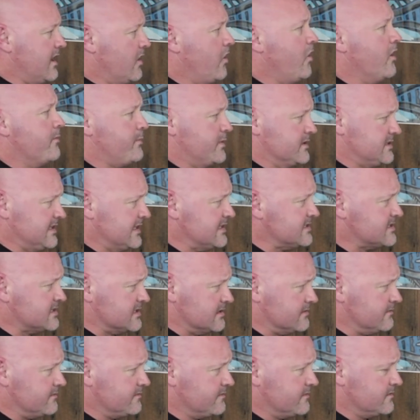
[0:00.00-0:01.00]

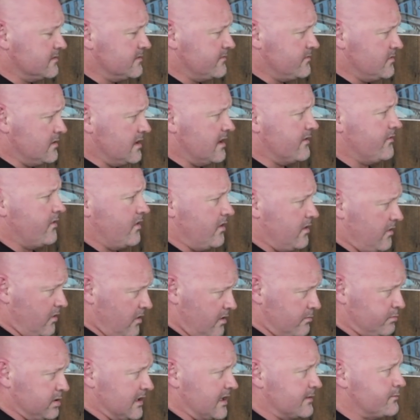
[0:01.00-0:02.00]
hypertensive, if you have
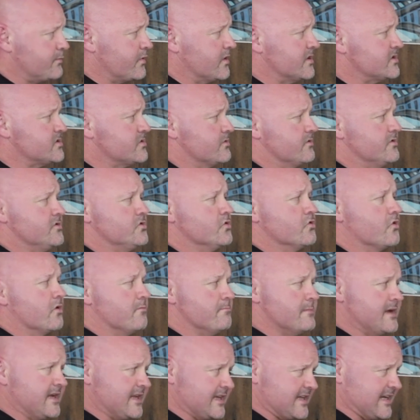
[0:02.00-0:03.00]
high blood pressure and you're
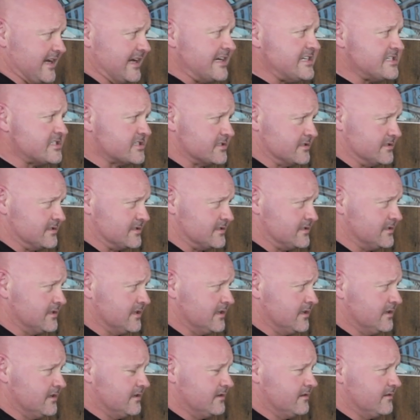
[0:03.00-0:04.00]
on medication
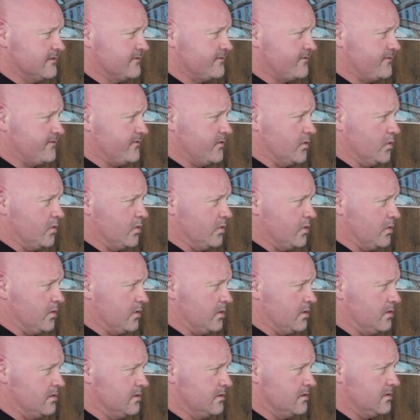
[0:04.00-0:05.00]

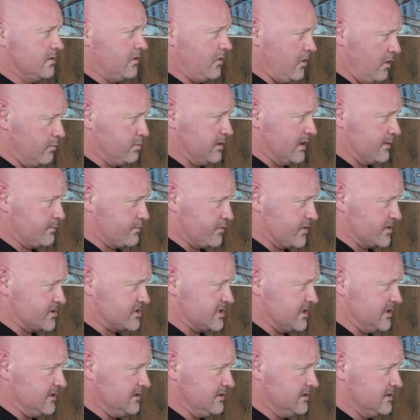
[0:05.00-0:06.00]
for high blood
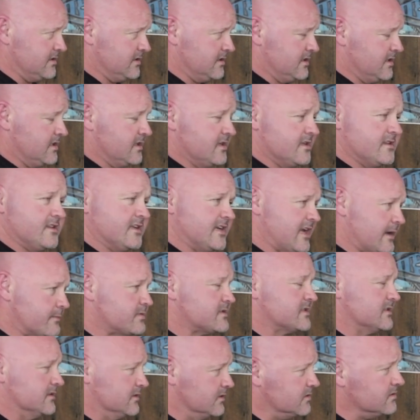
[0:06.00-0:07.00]
pressure, then
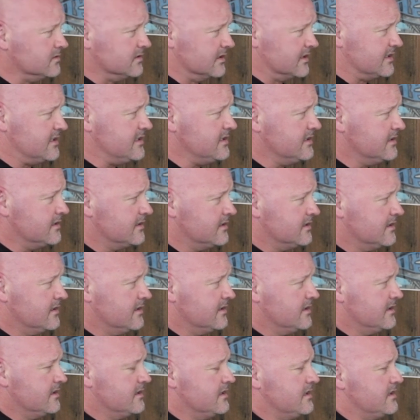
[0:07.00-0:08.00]
absolutely
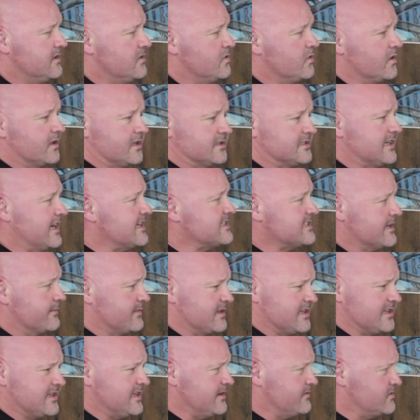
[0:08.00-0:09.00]
you're going to take
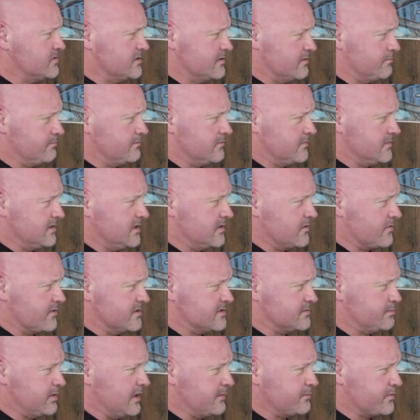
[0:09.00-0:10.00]
something that gives you
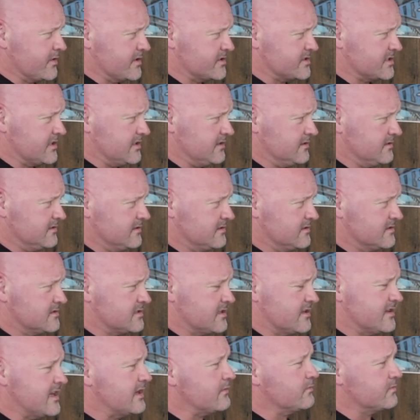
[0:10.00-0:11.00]
increased blood pressure.
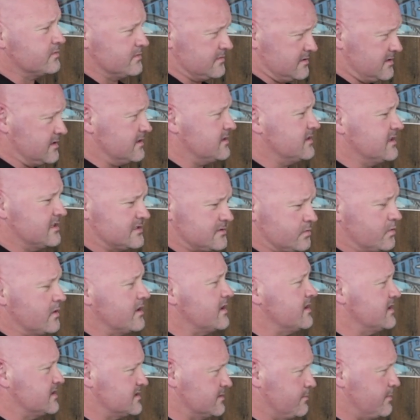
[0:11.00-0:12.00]
So that's
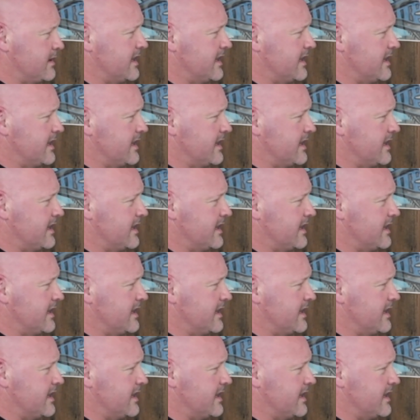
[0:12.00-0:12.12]
where it's a